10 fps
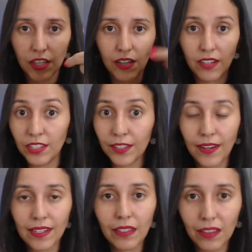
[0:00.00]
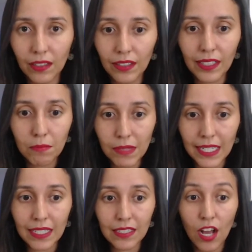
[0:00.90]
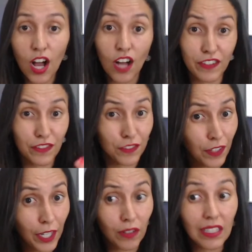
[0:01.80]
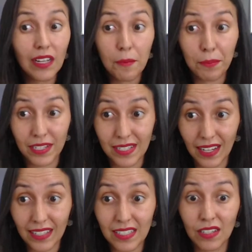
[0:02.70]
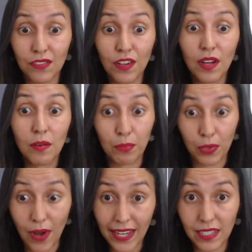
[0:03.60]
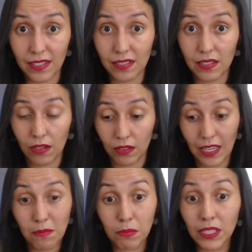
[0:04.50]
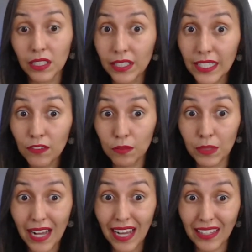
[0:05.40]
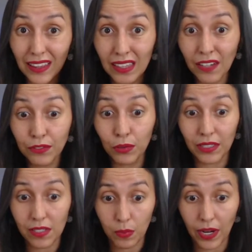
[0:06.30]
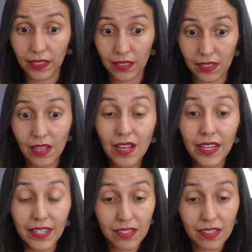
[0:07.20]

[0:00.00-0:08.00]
you got a 30-minute of a very productive practice, okay? Believe me, I love doing this practice. It is